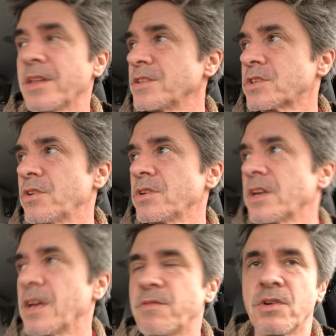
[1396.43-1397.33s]
That's good
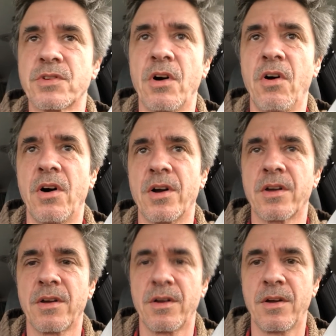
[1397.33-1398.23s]
to give your dog,
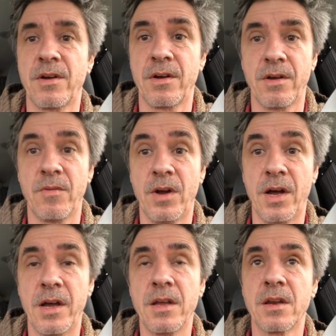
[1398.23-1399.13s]

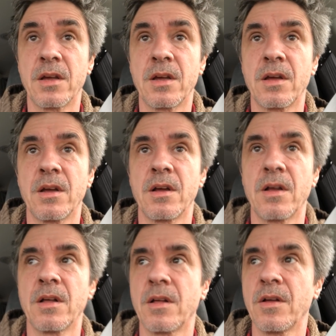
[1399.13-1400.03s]
right?
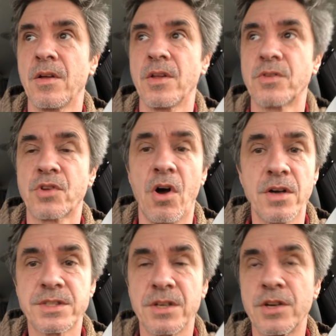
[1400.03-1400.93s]

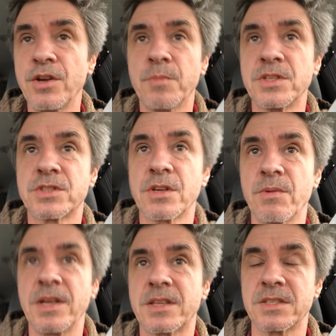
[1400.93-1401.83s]
Dogs and humans
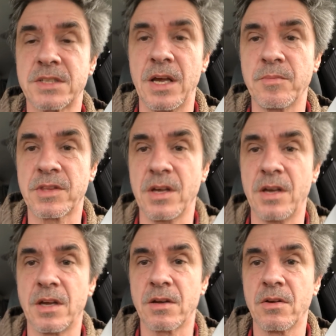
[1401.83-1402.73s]
don't eat the same
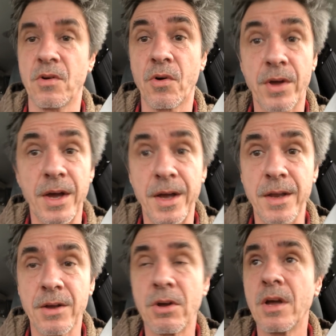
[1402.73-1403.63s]
thing,
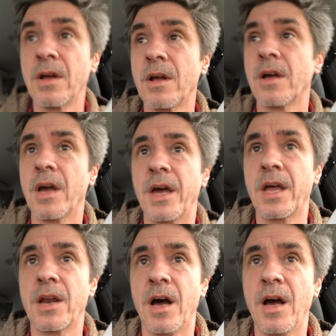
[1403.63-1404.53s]
okay?
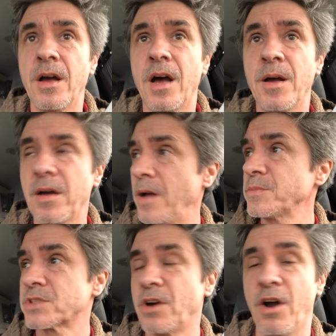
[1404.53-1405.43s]
And
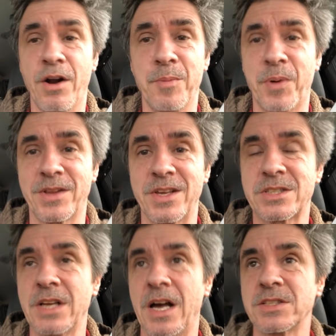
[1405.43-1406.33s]
I'm sorry, but
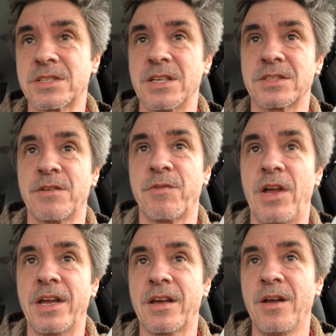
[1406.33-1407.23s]
this nonsense of
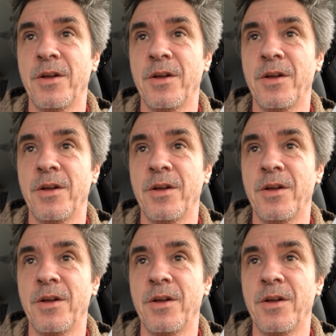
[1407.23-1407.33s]
like